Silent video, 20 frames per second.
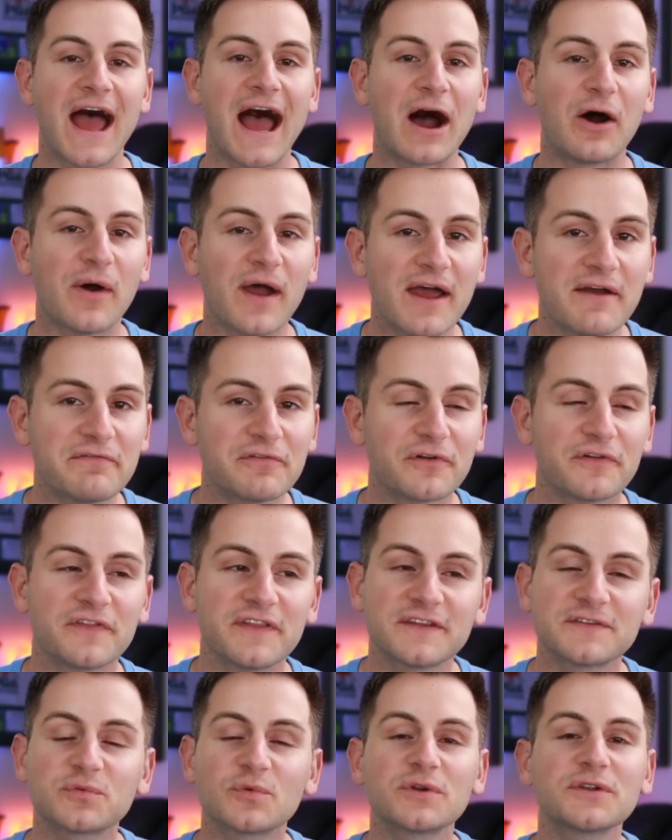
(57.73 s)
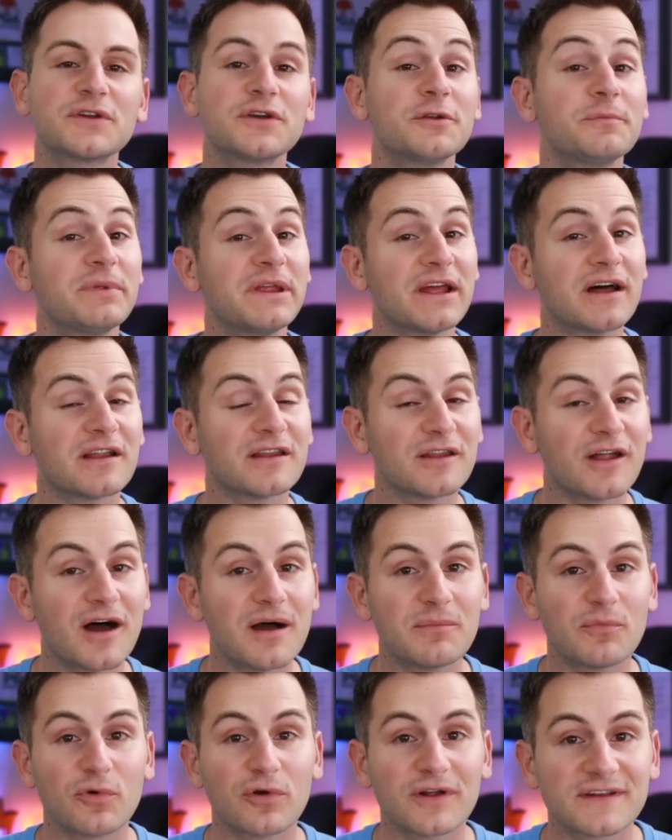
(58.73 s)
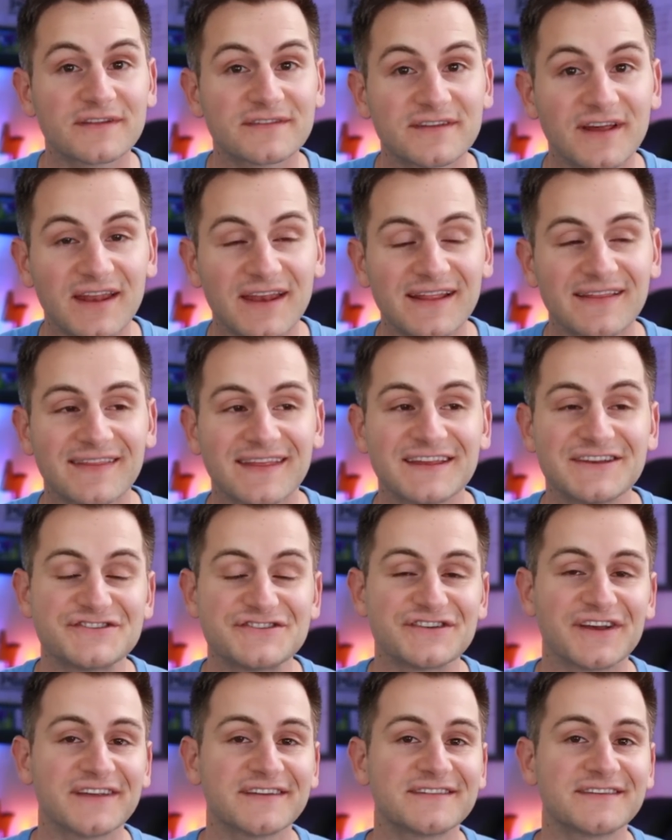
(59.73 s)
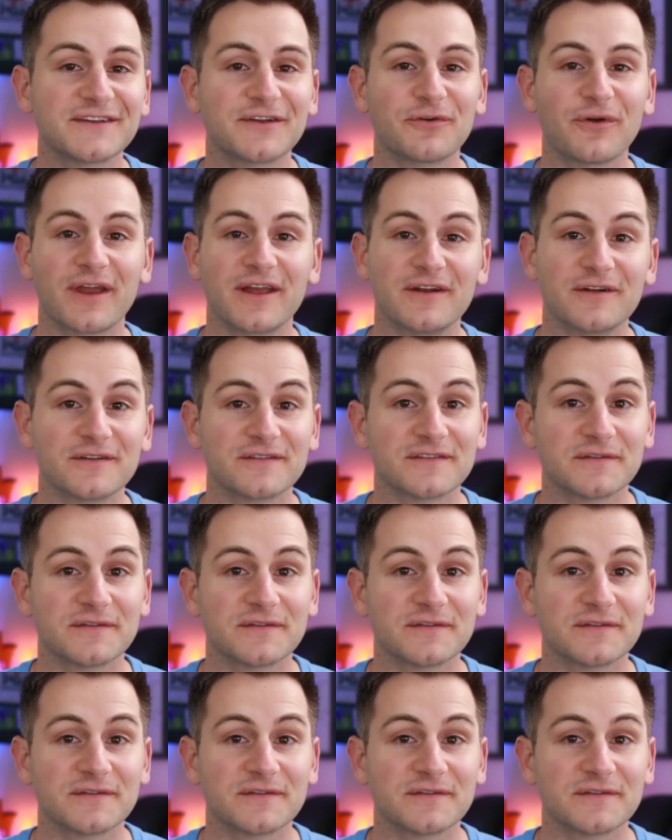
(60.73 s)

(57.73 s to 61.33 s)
However, this one could be a lot more exciting than just greater